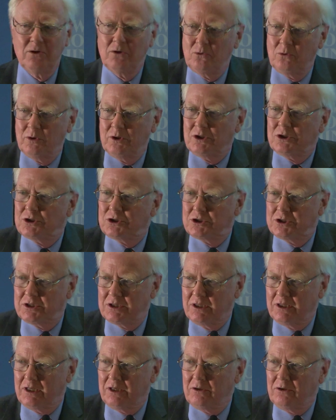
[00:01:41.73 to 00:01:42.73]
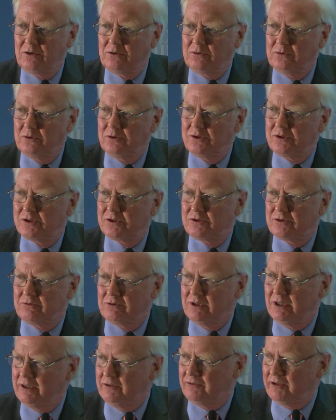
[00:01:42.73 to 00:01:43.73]
which uh, was
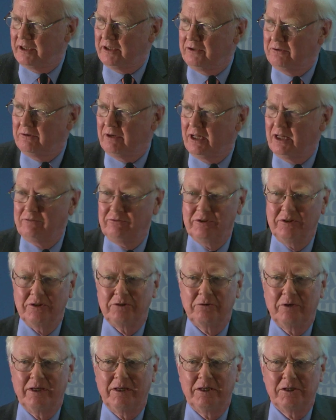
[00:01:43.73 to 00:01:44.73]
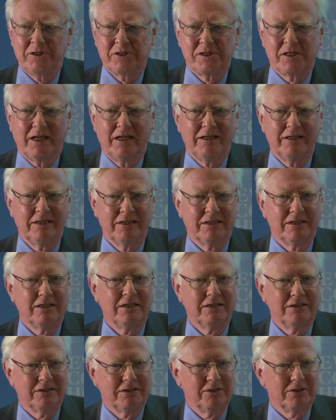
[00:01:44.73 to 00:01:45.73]
really very relevant to understanding
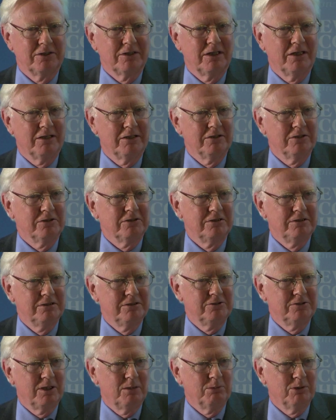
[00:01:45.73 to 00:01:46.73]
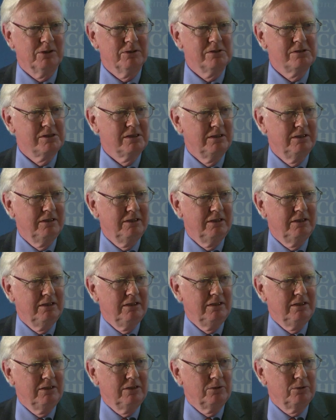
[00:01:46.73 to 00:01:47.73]
our current troubles,
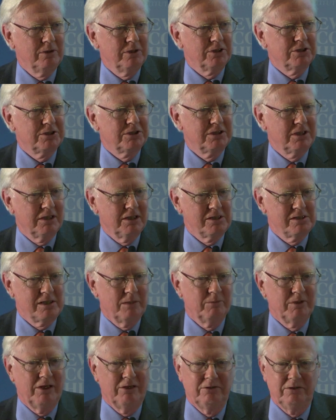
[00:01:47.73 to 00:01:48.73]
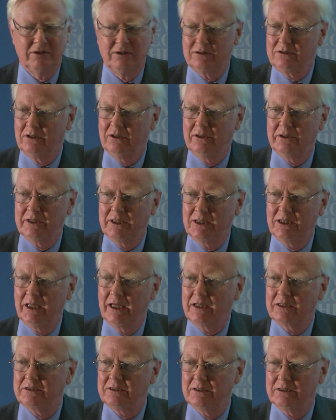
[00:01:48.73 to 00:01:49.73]
which uh, somehow got
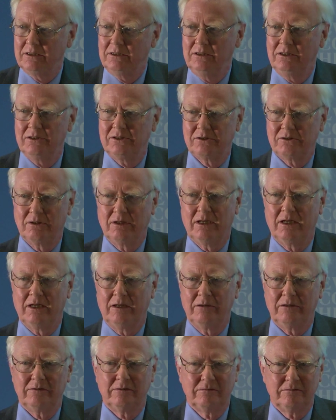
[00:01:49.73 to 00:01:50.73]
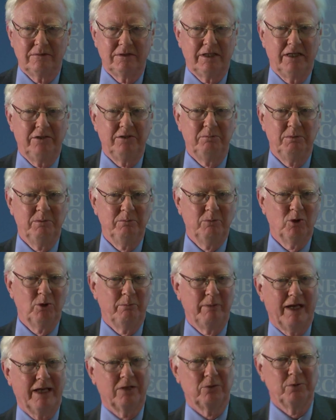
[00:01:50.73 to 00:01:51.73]
neglected. So I tend to be more
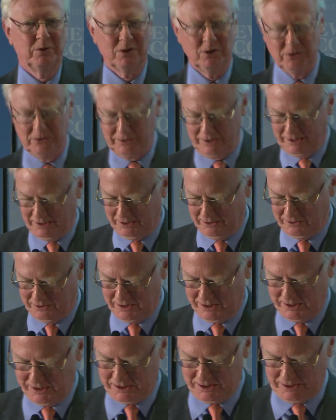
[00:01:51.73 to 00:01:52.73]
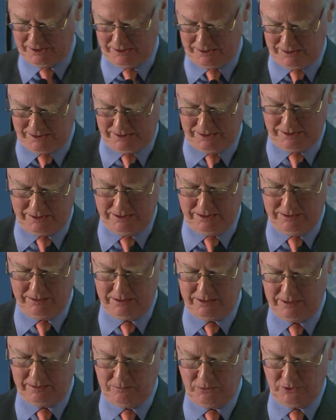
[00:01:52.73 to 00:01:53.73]
backward looking in these things than,
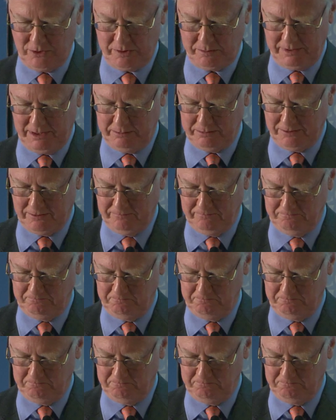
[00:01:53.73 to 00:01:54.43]
than most people.